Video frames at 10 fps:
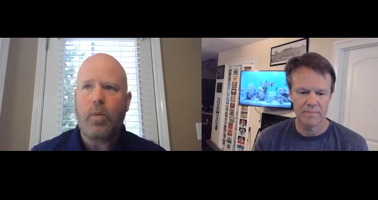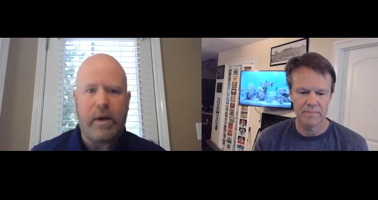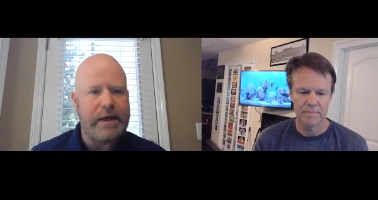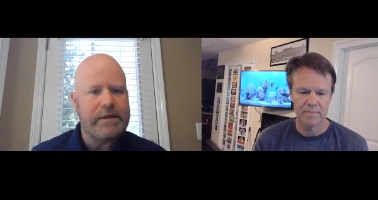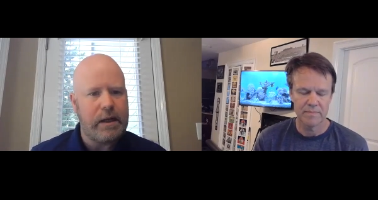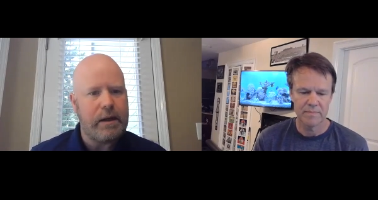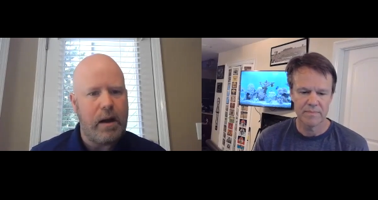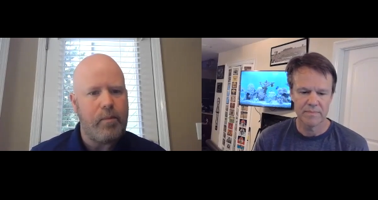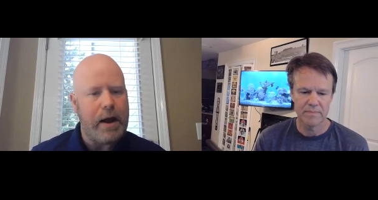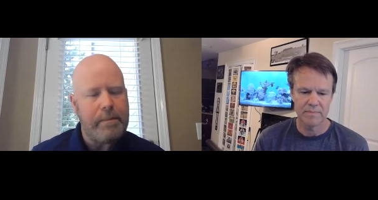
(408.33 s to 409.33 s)
Speaker 1: Weinke's going to
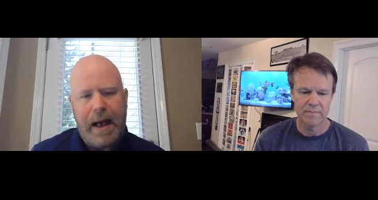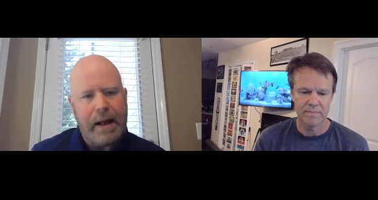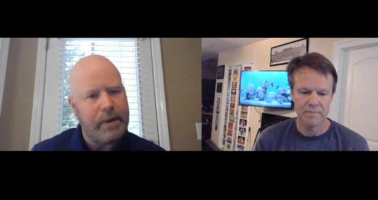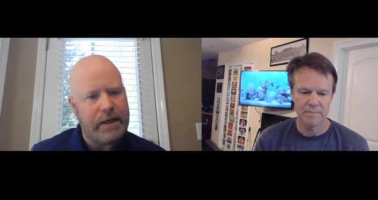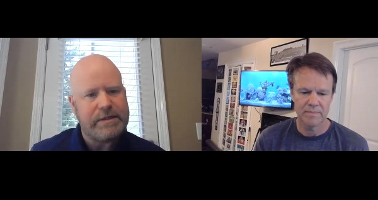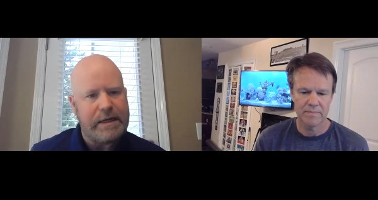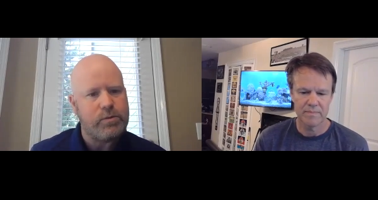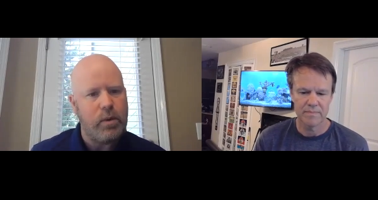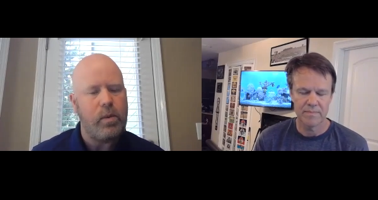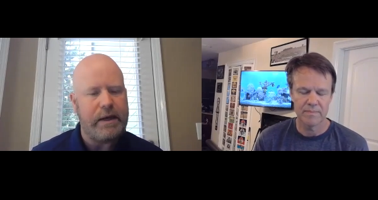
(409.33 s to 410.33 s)
come right back because
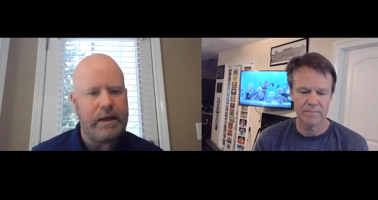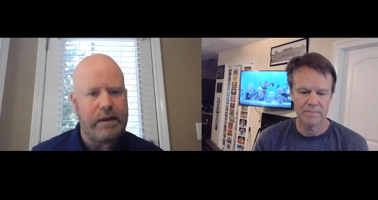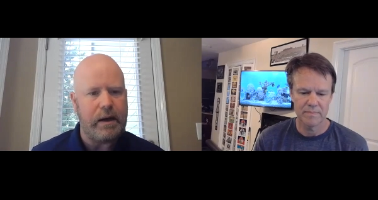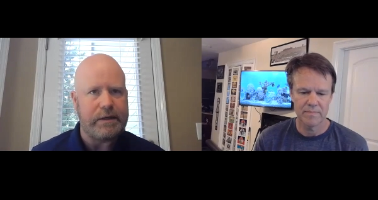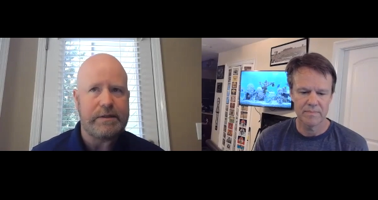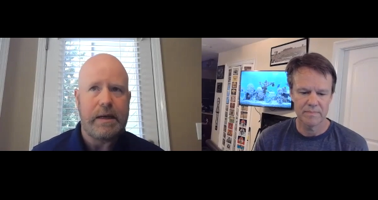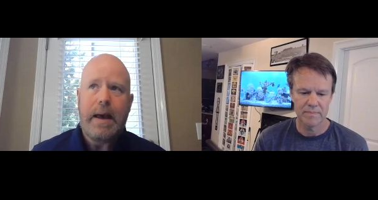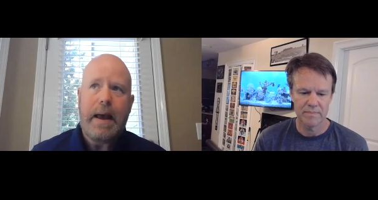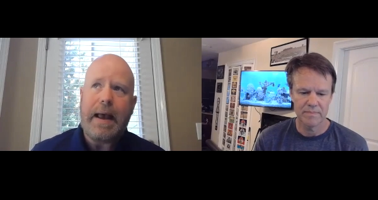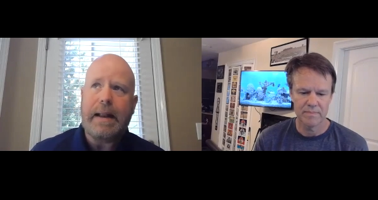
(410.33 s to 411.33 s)
that's what Weinke does.
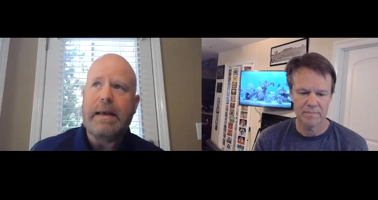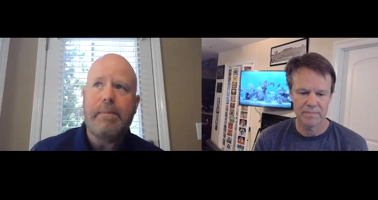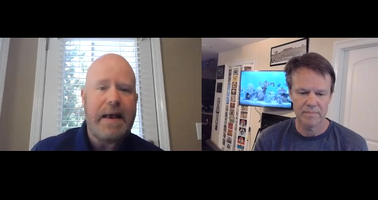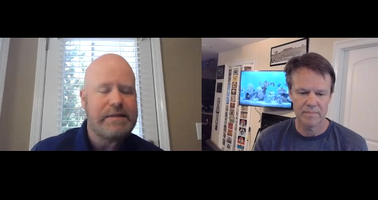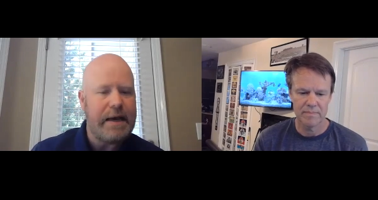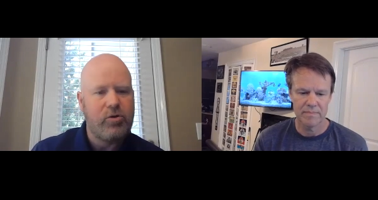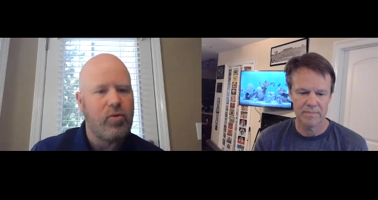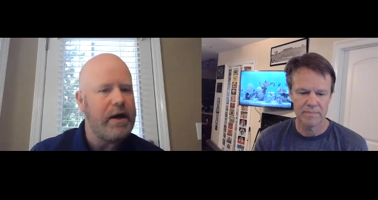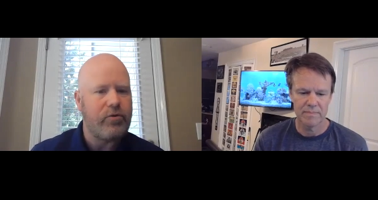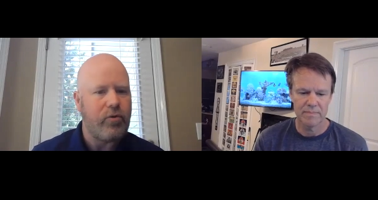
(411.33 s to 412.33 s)
And he makes a
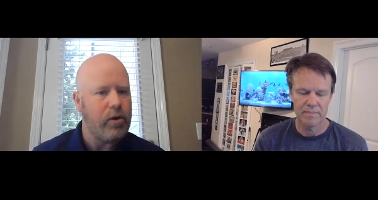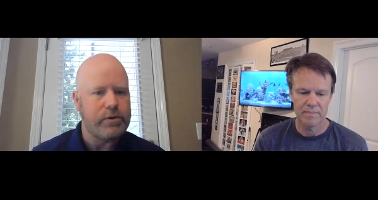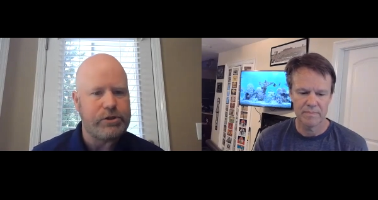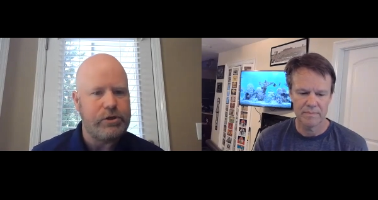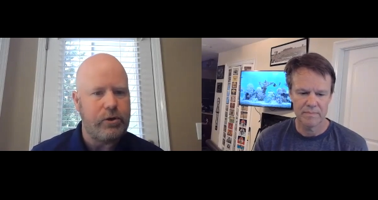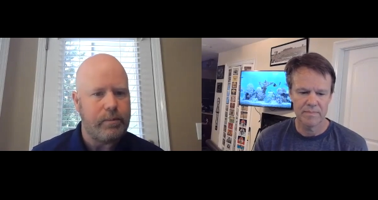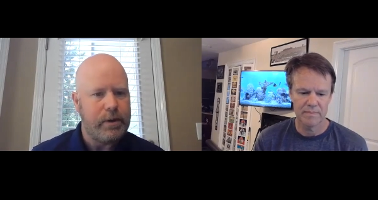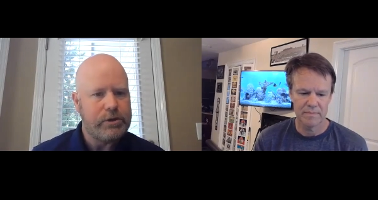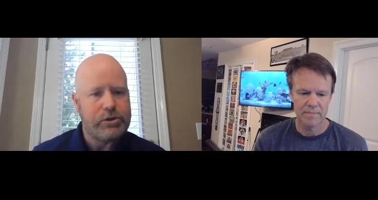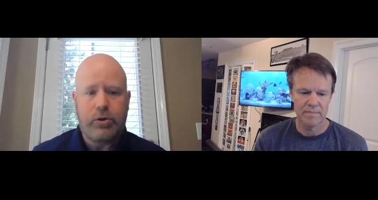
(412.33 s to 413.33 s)
great throw to Snoop.
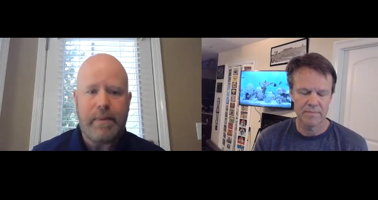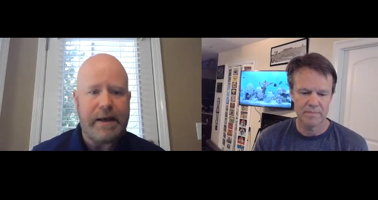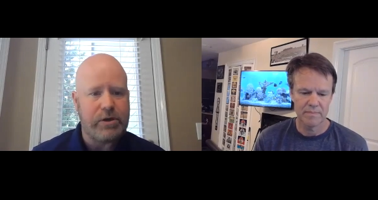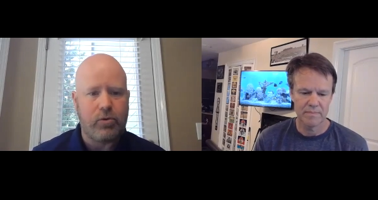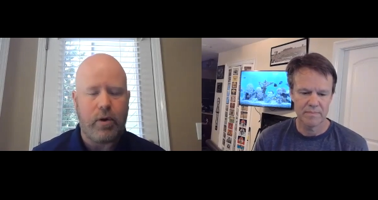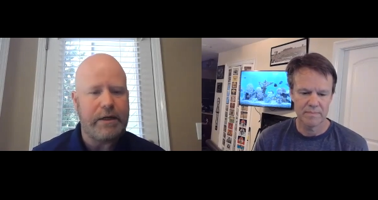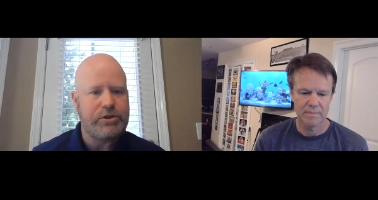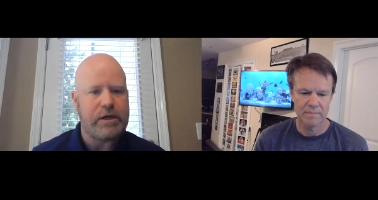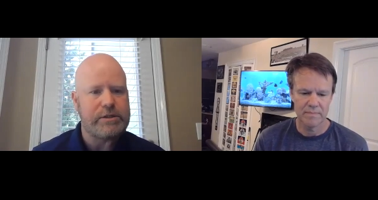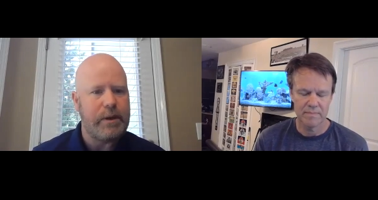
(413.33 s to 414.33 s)
Snoop makes a great
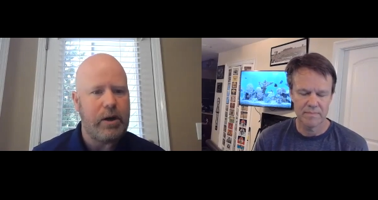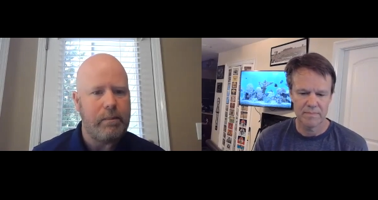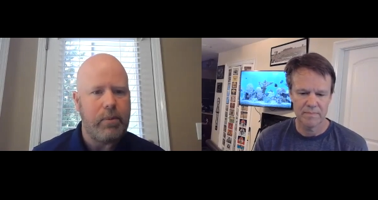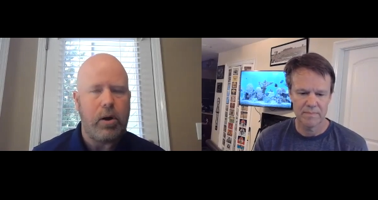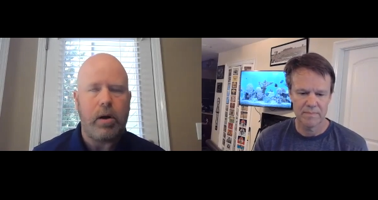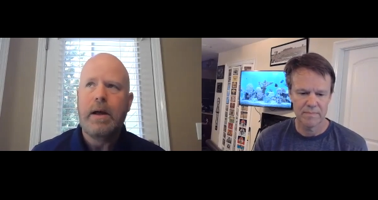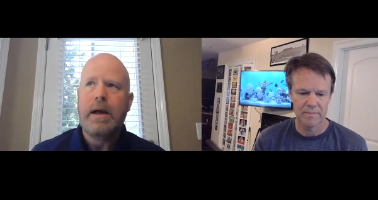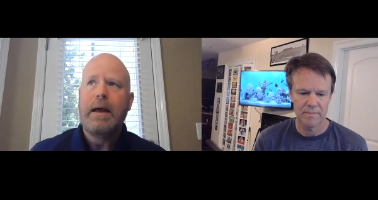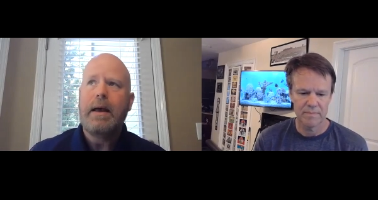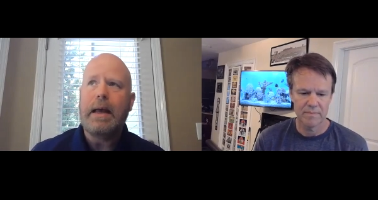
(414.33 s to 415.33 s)
adjustment on the ball.
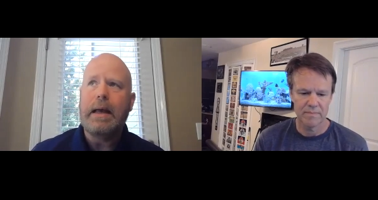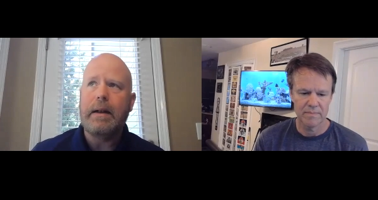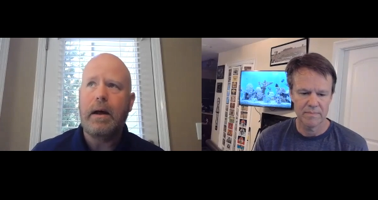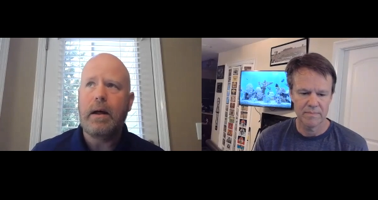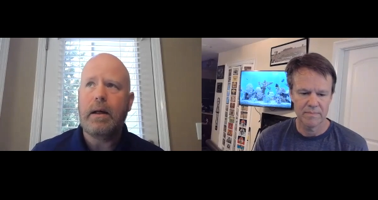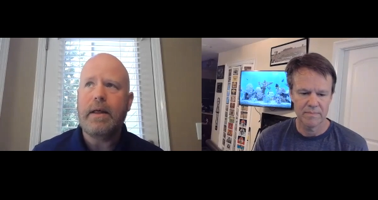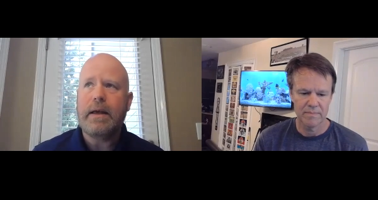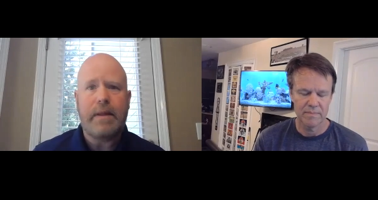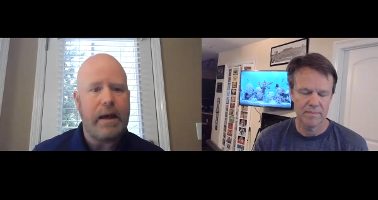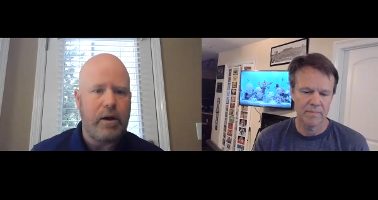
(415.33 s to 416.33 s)
And uh,
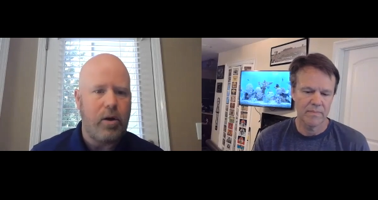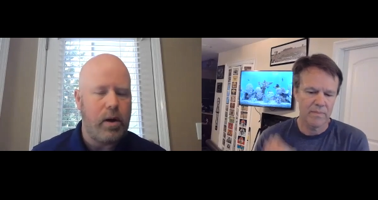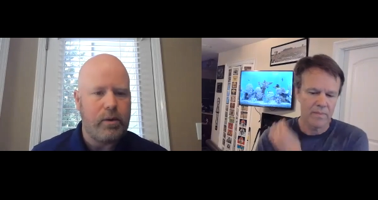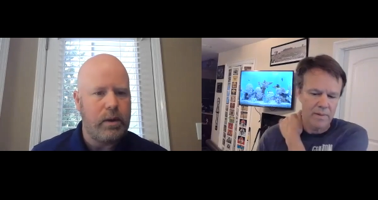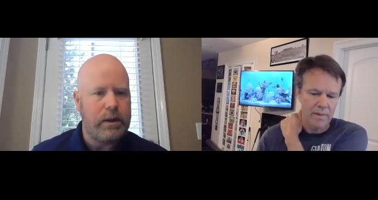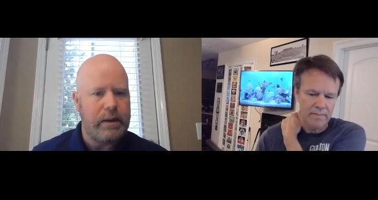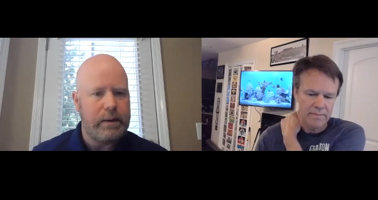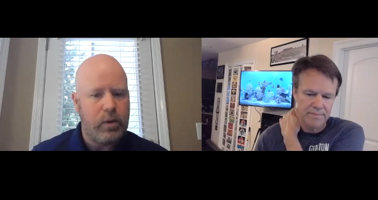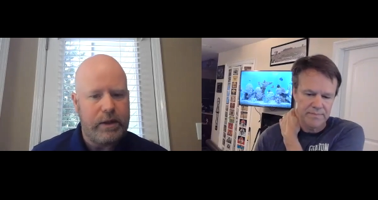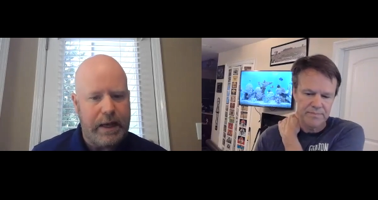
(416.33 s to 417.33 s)
they, they go on to win
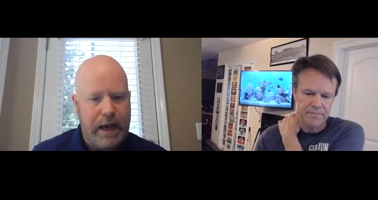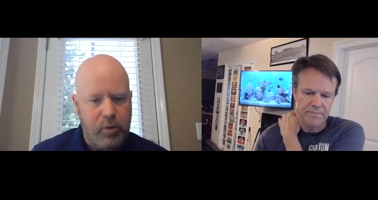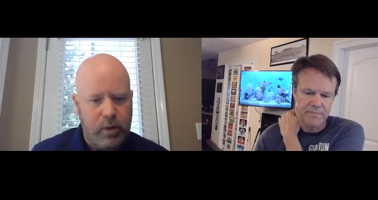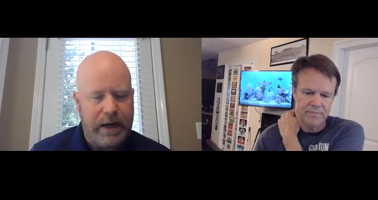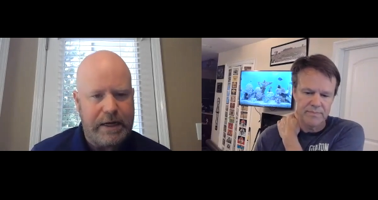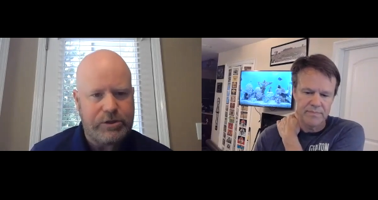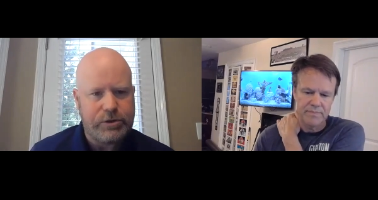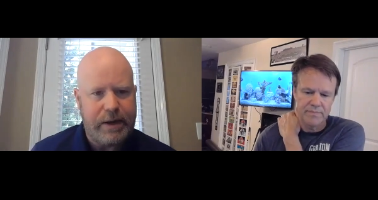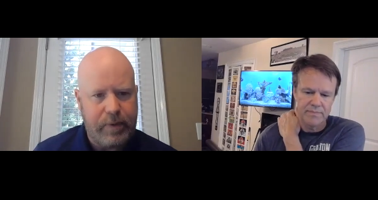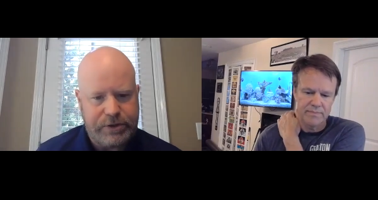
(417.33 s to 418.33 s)
the, win the game win the national
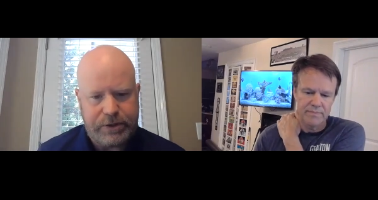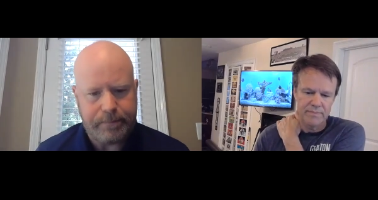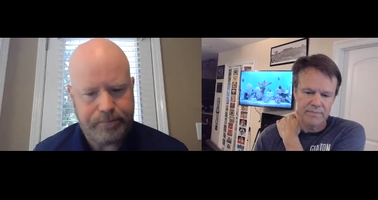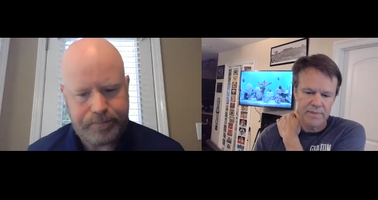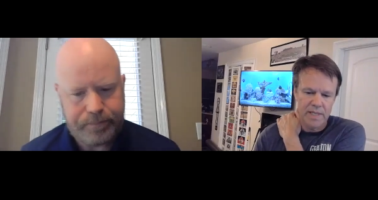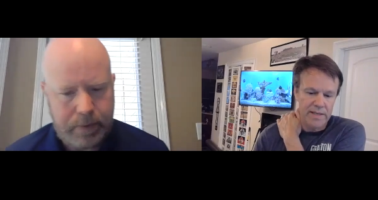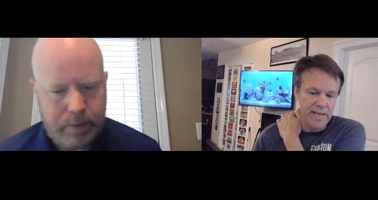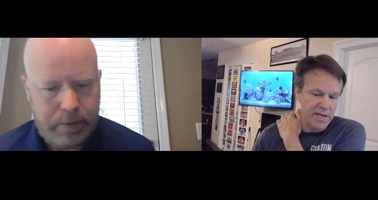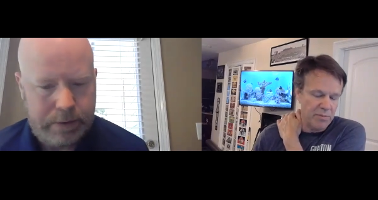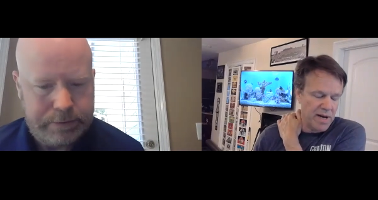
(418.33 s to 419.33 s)
championship.
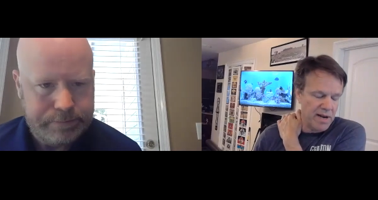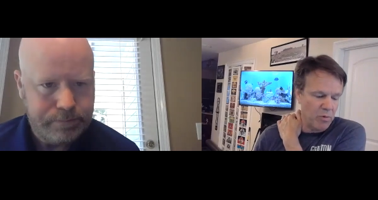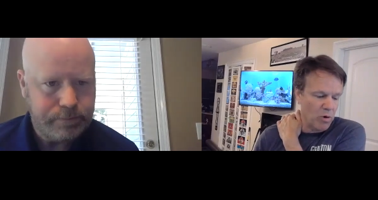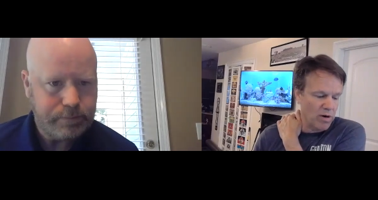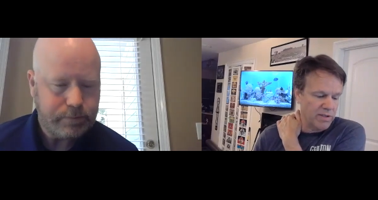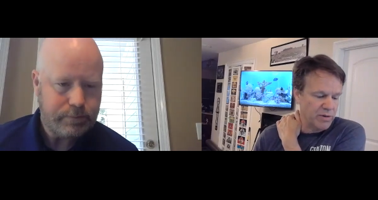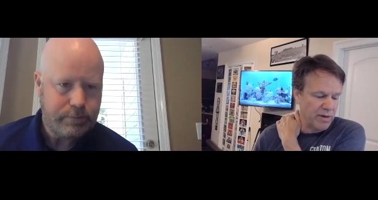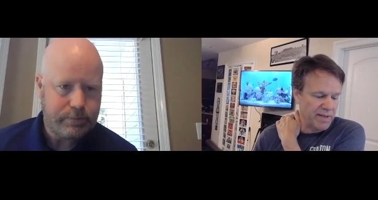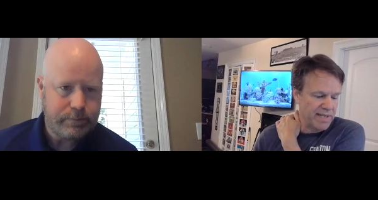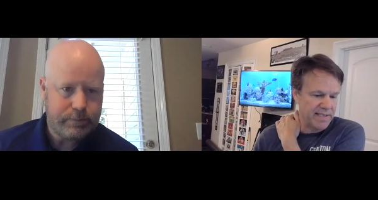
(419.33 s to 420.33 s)
Speaker 2: Yeah, and you brought up Warrick, too.
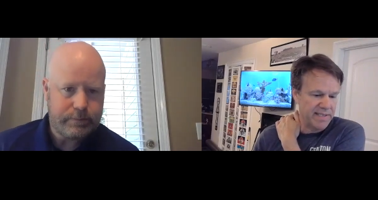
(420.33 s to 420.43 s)
I mean, at the